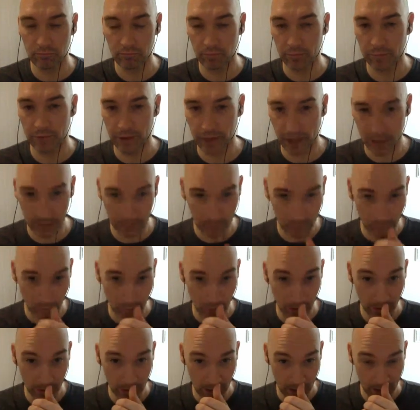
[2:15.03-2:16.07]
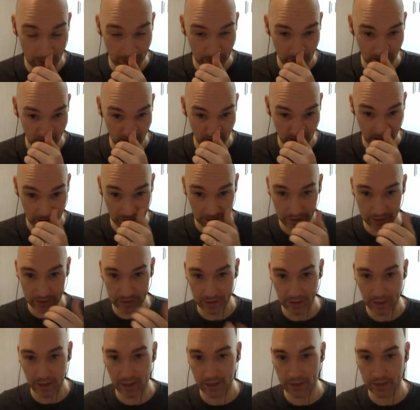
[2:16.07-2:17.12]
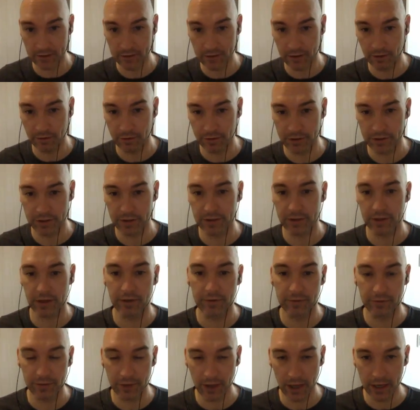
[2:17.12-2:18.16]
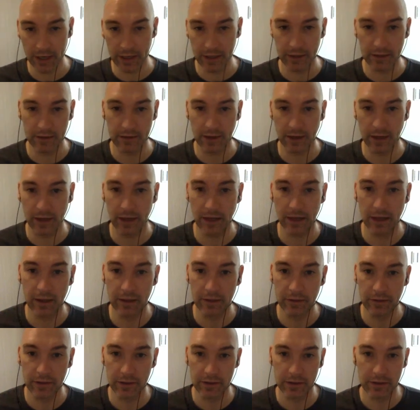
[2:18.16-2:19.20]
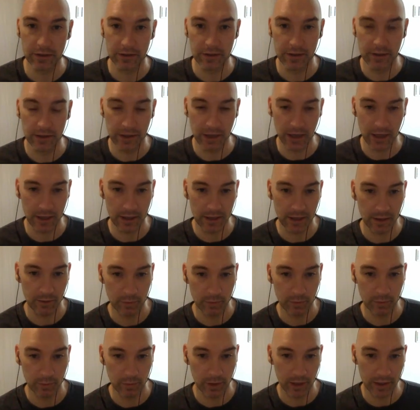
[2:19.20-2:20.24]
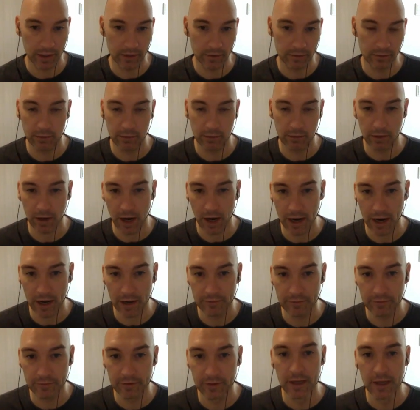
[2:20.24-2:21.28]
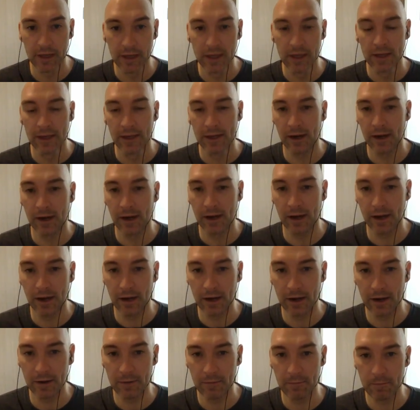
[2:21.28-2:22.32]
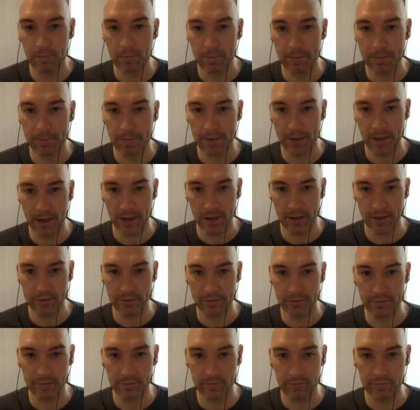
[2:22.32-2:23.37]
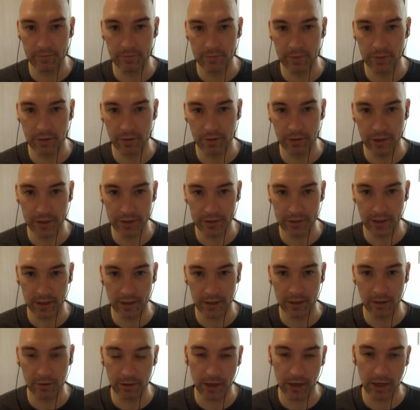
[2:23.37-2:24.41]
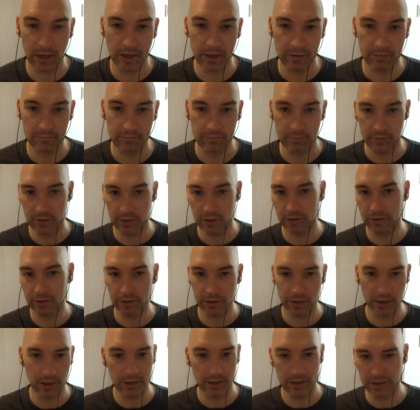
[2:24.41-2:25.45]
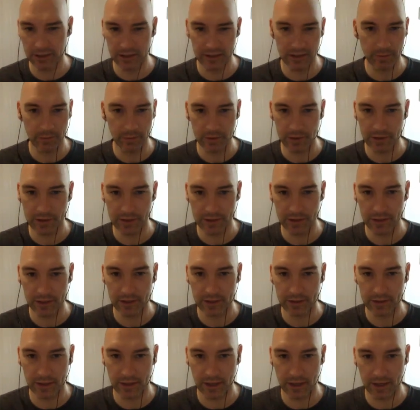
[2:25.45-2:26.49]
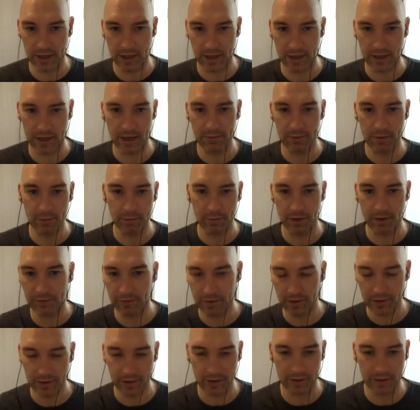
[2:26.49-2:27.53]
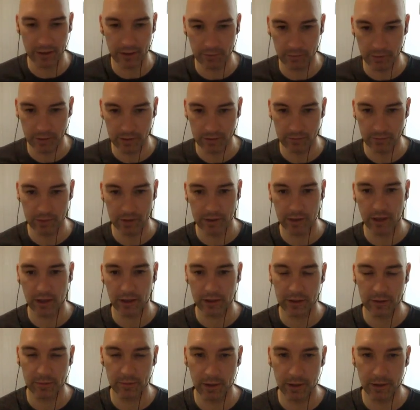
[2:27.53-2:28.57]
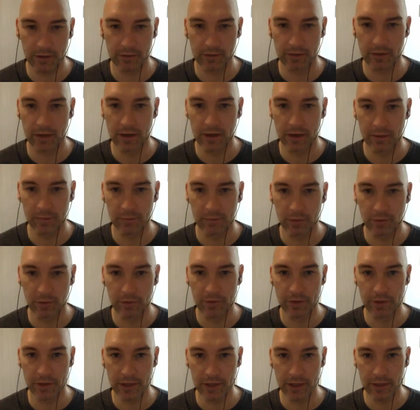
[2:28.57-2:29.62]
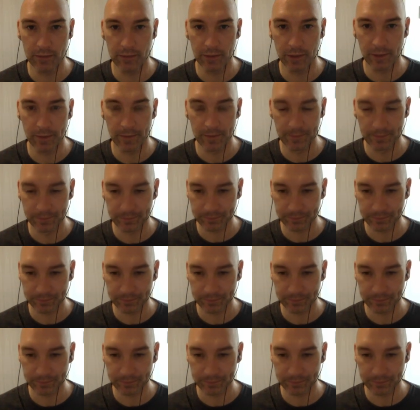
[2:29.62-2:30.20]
the airport and basically said, this is our flight and this is the day that we plan to arrive. And they said, okay, you're going to need some of these things. I can't remember everything that we talked about over the email.